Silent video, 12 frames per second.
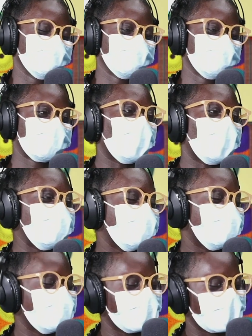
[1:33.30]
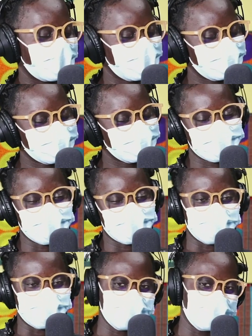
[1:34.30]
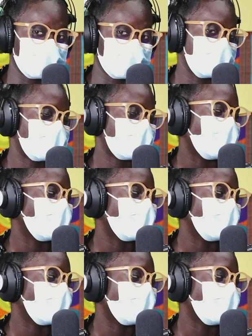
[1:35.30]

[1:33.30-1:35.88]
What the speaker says: That brings us to the end of what's new for today.